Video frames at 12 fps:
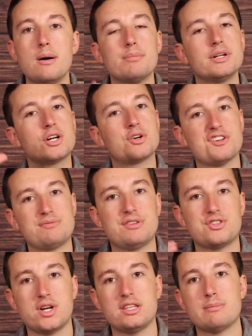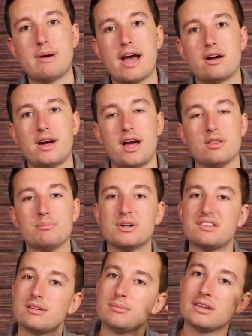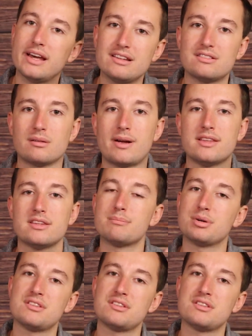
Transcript: put a Christmas tree in the background, put some lights around it,